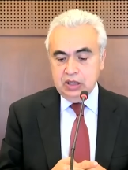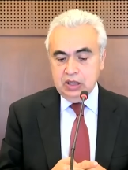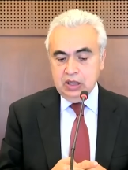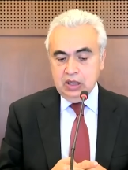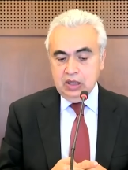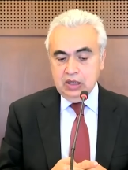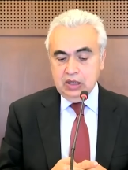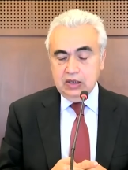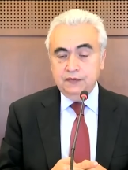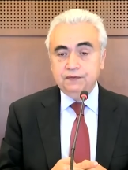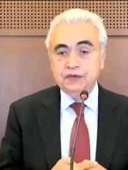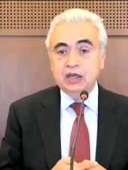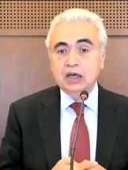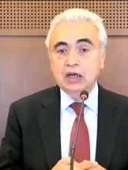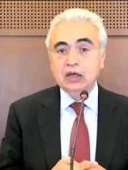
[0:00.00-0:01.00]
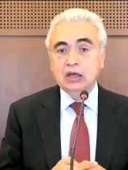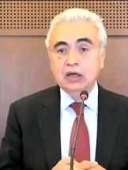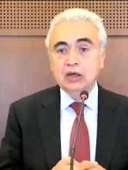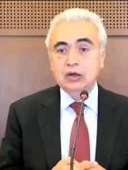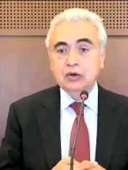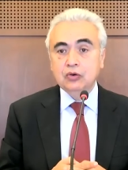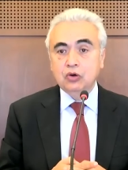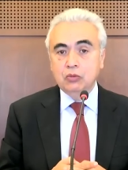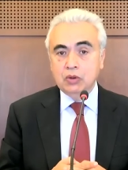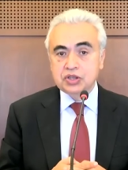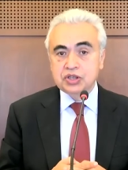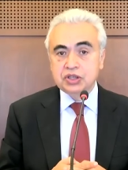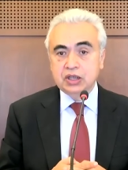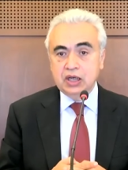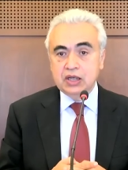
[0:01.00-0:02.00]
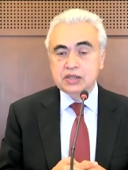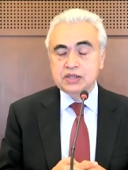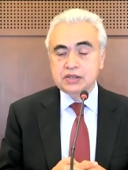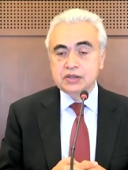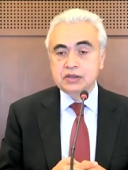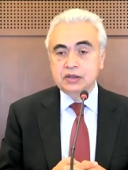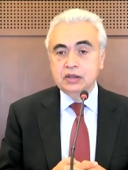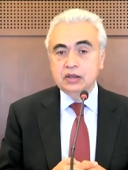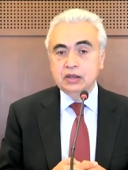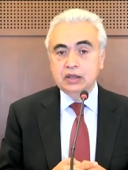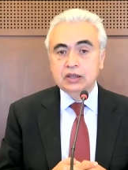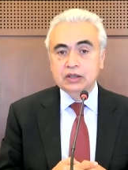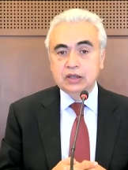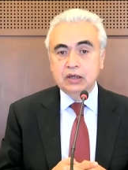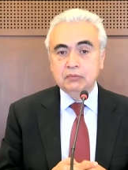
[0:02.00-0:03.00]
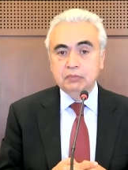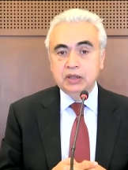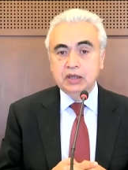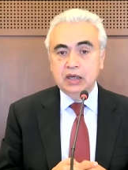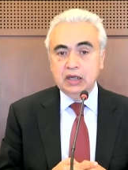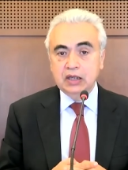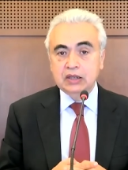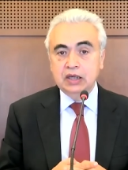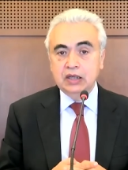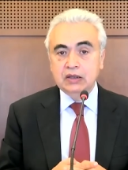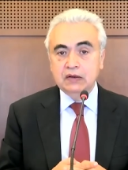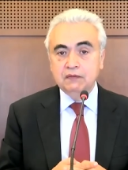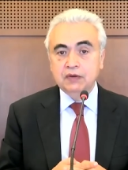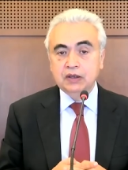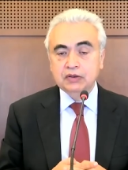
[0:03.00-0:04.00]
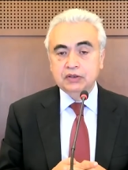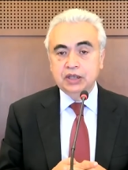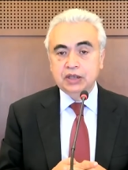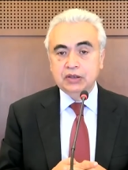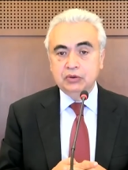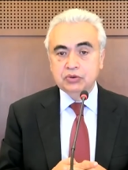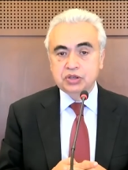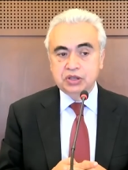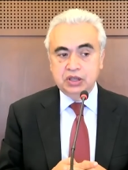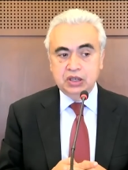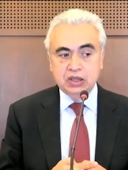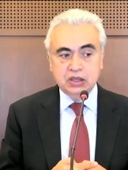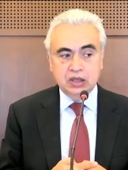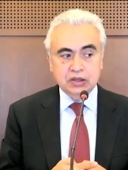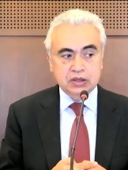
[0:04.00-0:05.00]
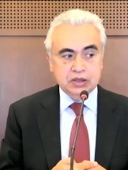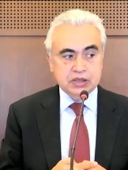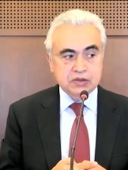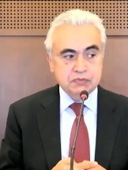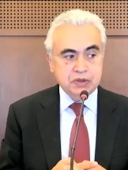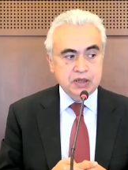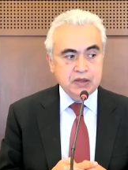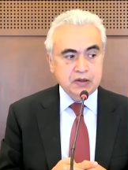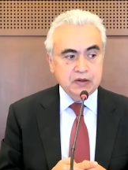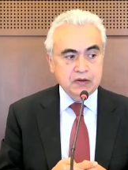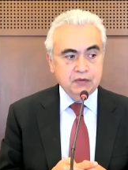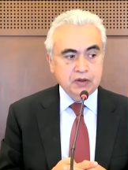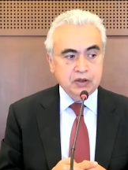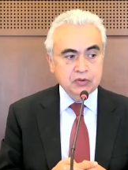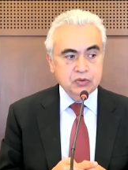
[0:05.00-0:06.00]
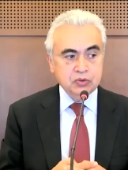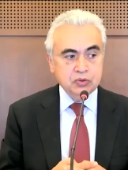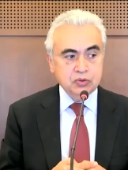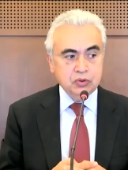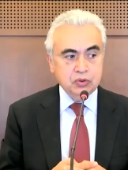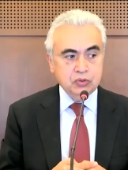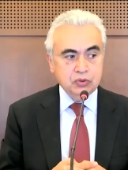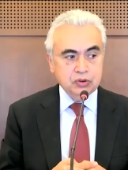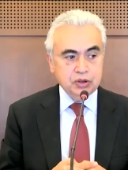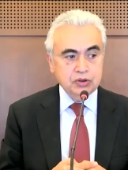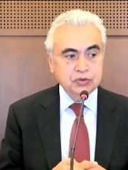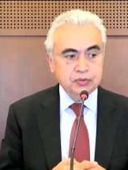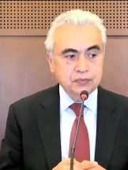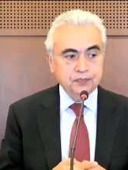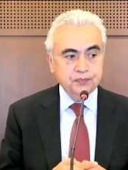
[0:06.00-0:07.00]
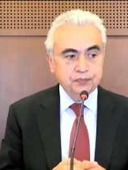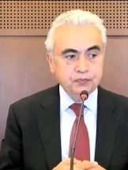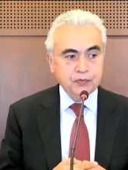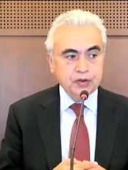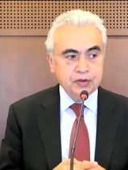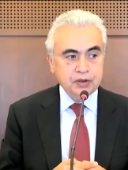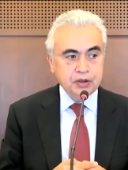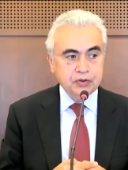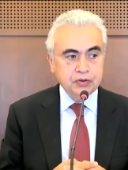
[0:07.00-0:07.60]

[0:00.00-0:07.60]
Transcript: if they are commercialized, it can be, again, one technology the countries may want to look into. Thank you.